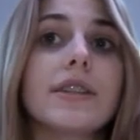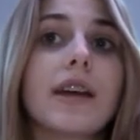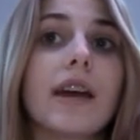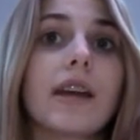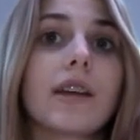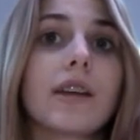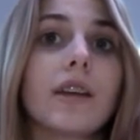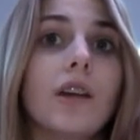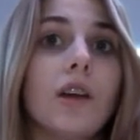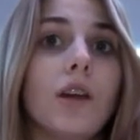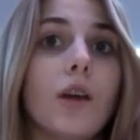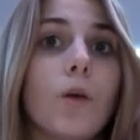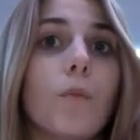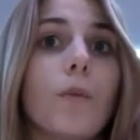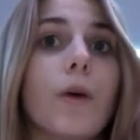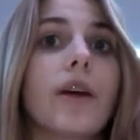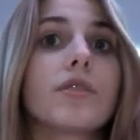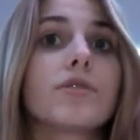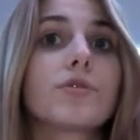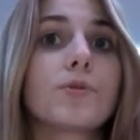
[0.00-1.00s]
Day.
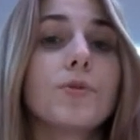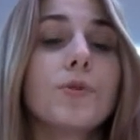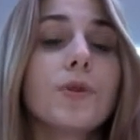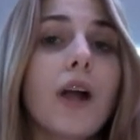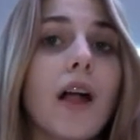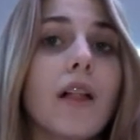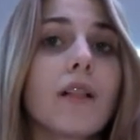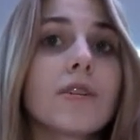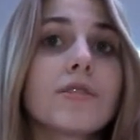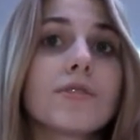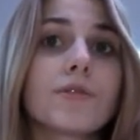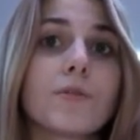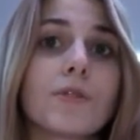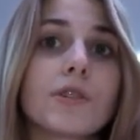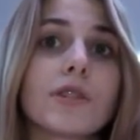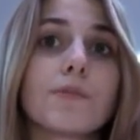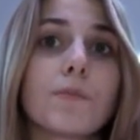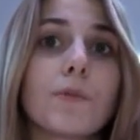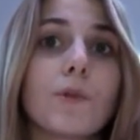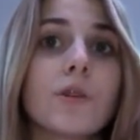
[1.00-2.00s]
Wear school colors or
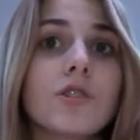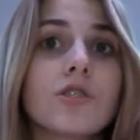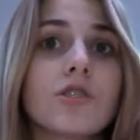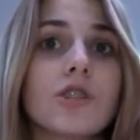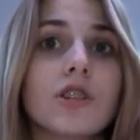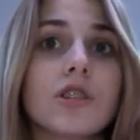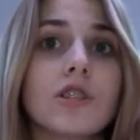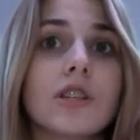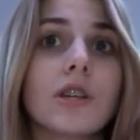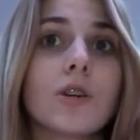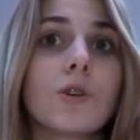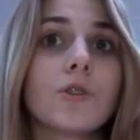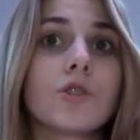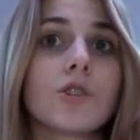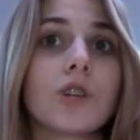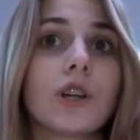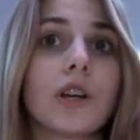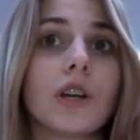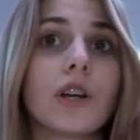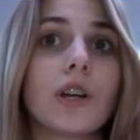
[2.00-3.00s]
sports jersey or
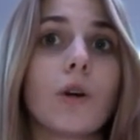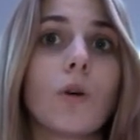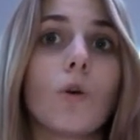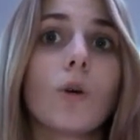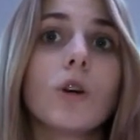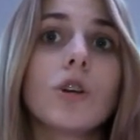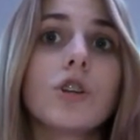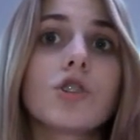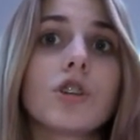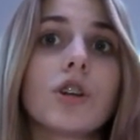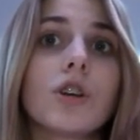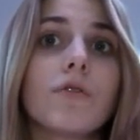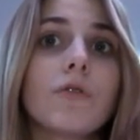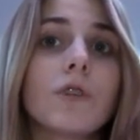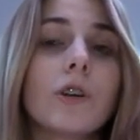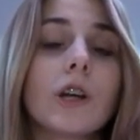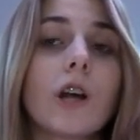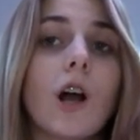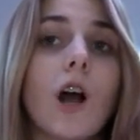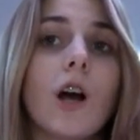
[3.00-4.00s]
shirt, or a shirt
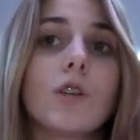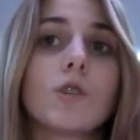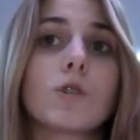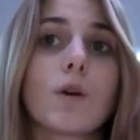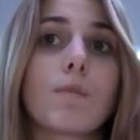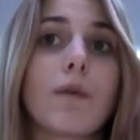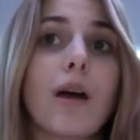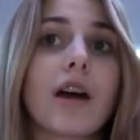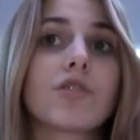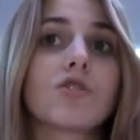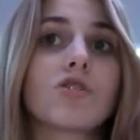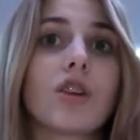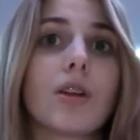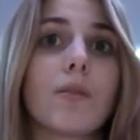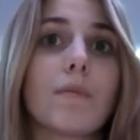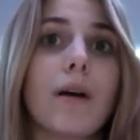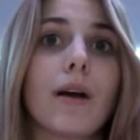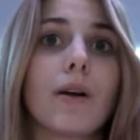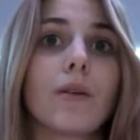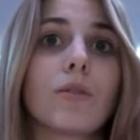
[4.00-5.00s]
for a cause you're passionate
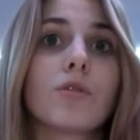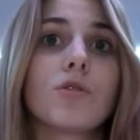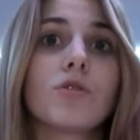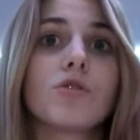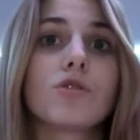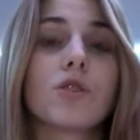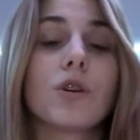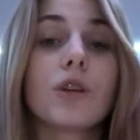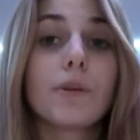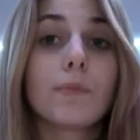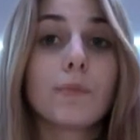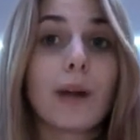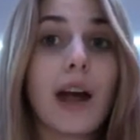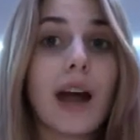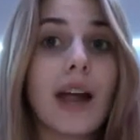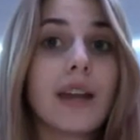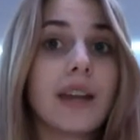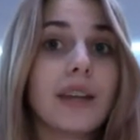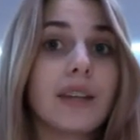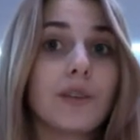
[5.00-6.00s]
about. Show your
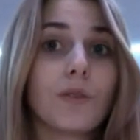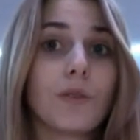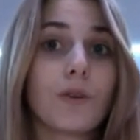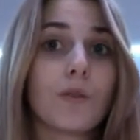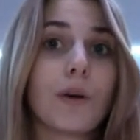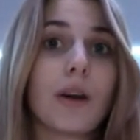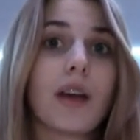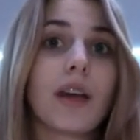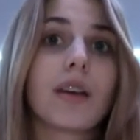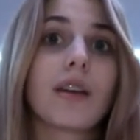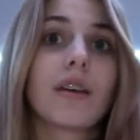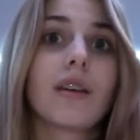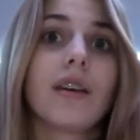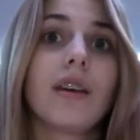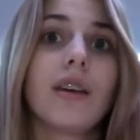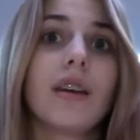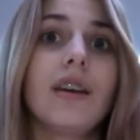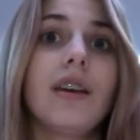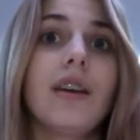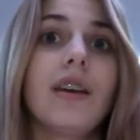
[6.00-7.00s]
pride in your way.
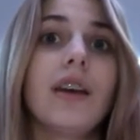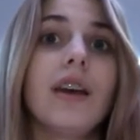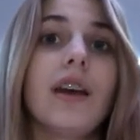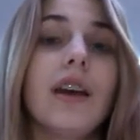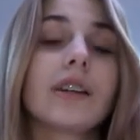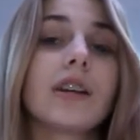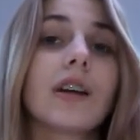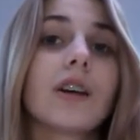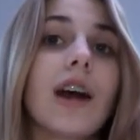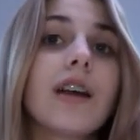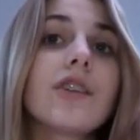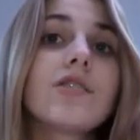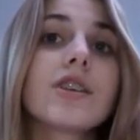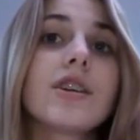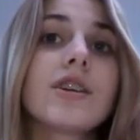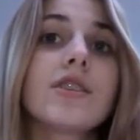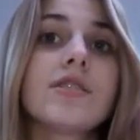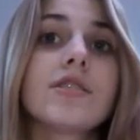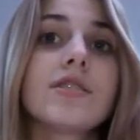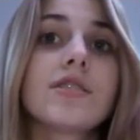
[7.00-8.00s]

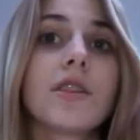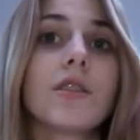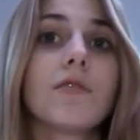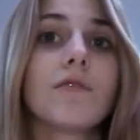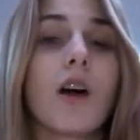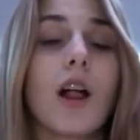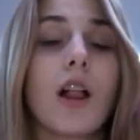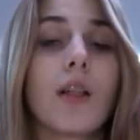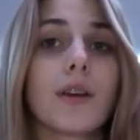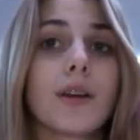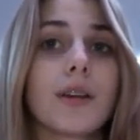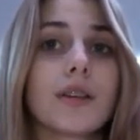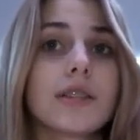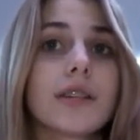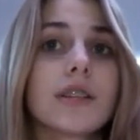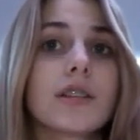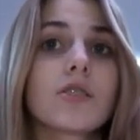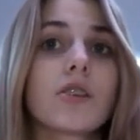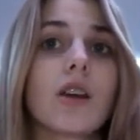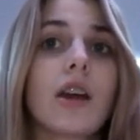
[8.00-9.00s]
Congratulations to the following
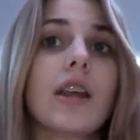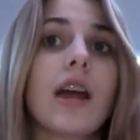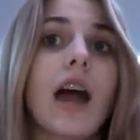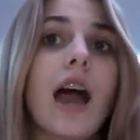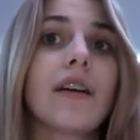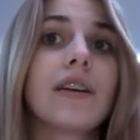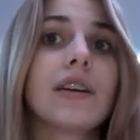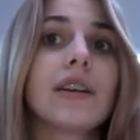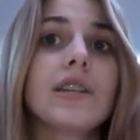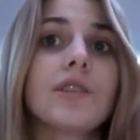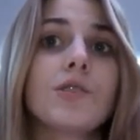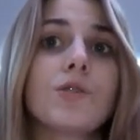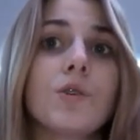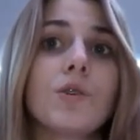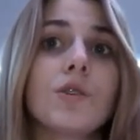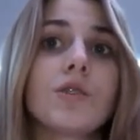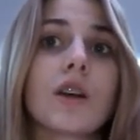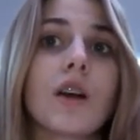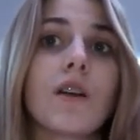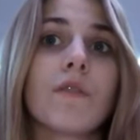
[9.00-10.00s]
6th grade IRD
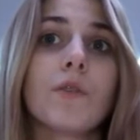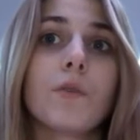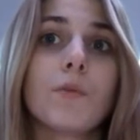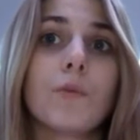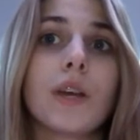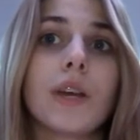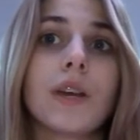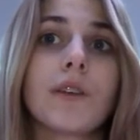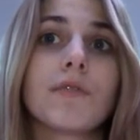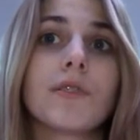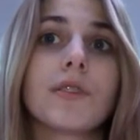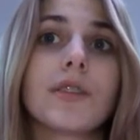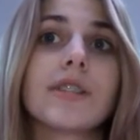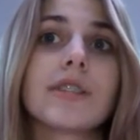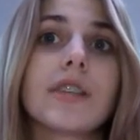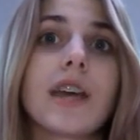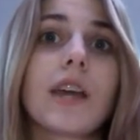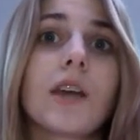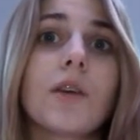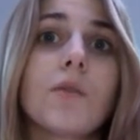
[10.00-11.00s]
Students of the Week for the
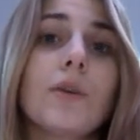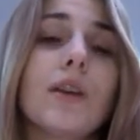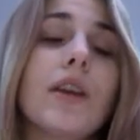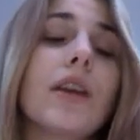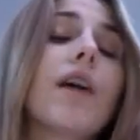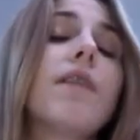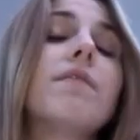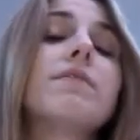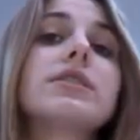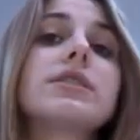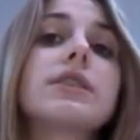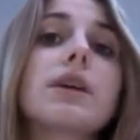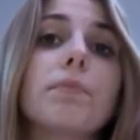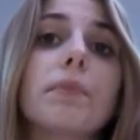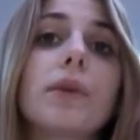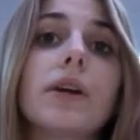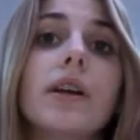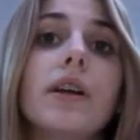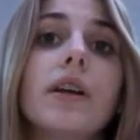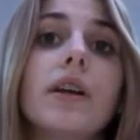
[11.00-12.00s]
second week of
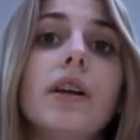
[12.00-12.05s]
December.